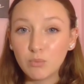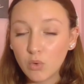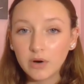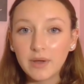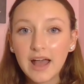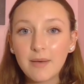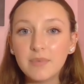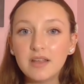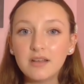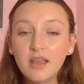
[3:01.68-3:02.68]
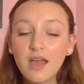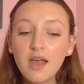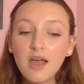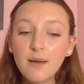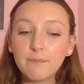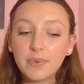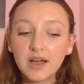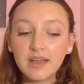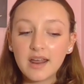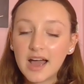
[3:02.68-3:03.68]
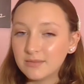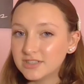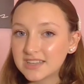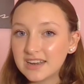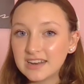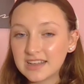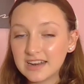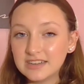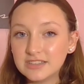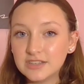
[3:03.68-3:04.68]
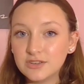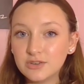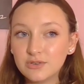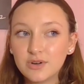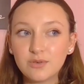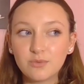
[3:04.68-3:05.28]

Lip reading: more what happened, but I'm just gonna get into